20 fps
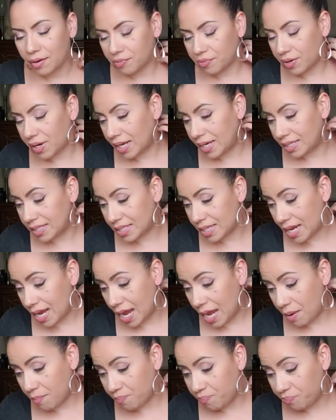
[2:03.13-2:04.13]
I forget his
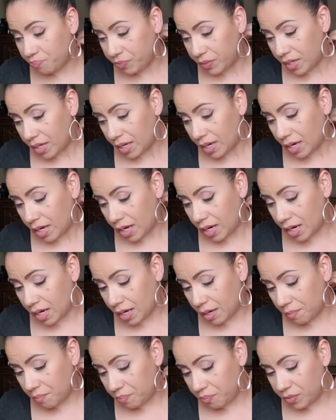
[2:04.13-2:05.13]
name,
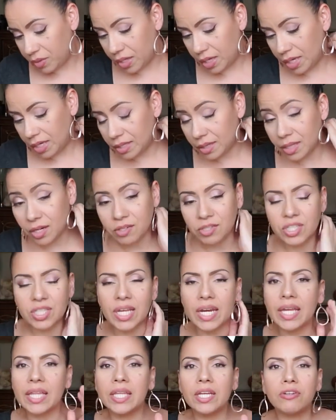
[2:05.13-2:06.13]
they're
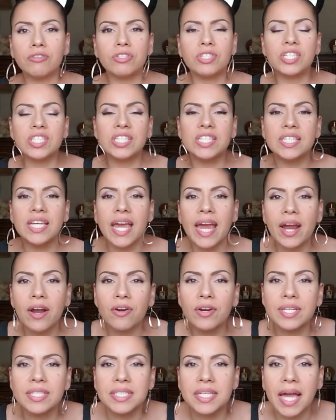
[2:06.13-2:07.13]
sitting there
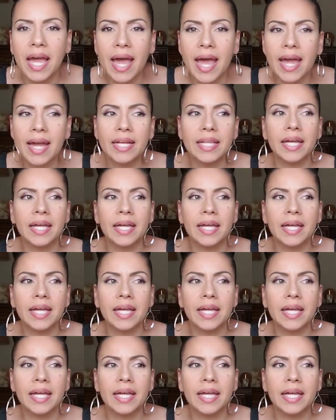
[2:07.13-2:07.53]
scared as heck.